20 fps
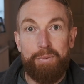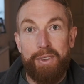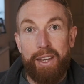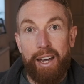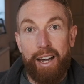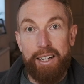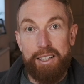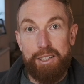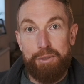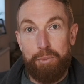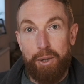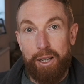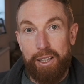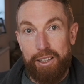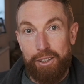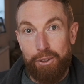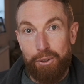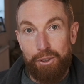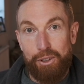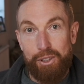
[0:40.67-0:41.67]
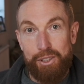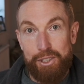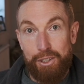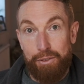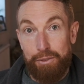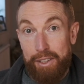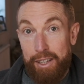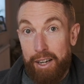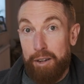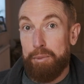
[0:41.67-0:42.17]
and by the authors of
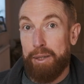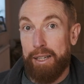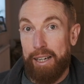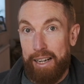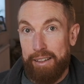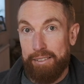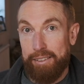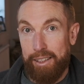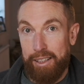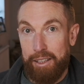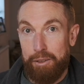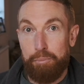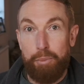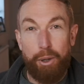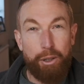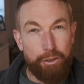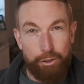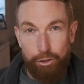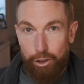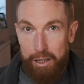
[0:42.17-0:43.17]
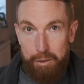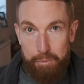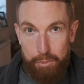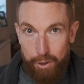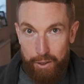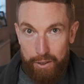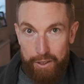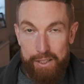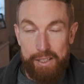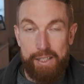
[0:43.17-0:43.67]
The Uphill Athlete, both great
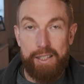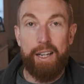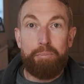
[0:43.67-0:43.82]
books.